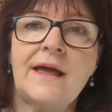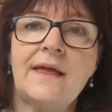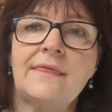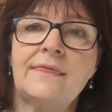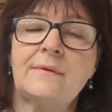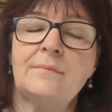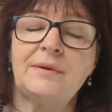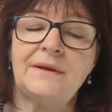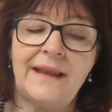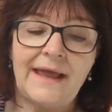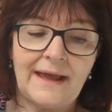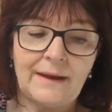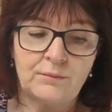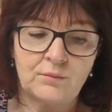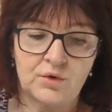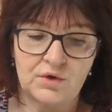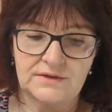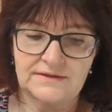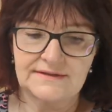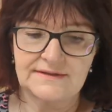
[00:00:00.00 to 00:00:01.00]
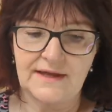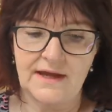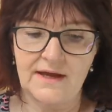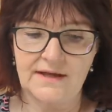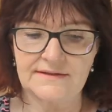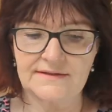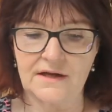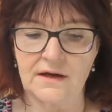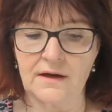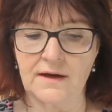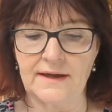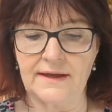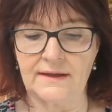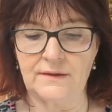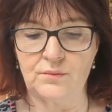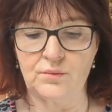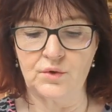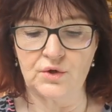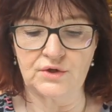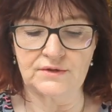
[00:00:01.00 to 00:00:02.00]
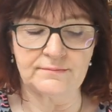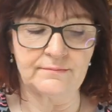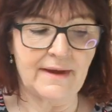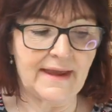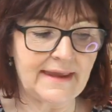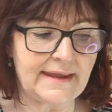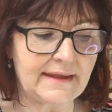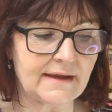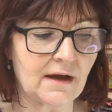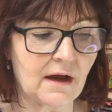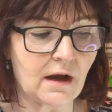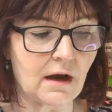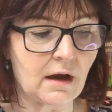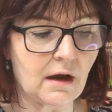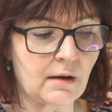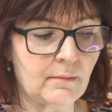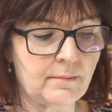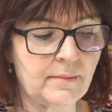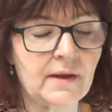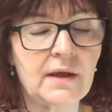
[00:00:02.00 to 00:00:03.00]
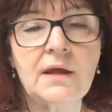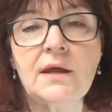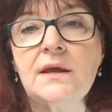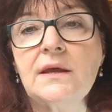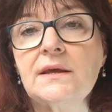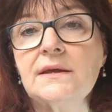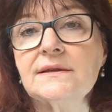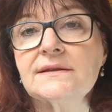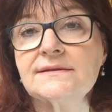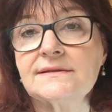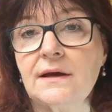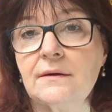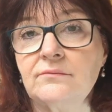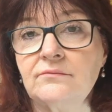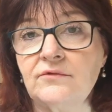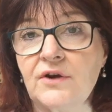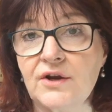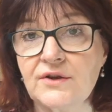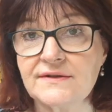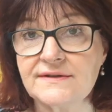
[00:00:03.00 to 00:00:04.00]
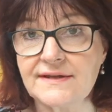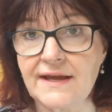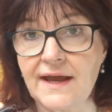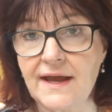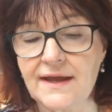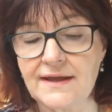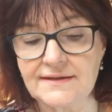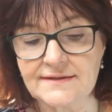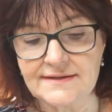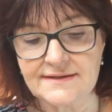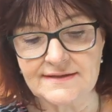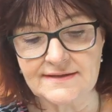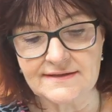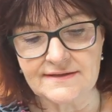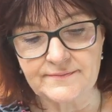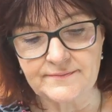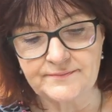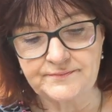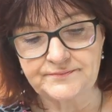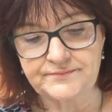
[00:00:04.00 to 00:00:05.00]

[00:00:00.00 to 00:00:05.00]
and the plan was that I would make up some rosettes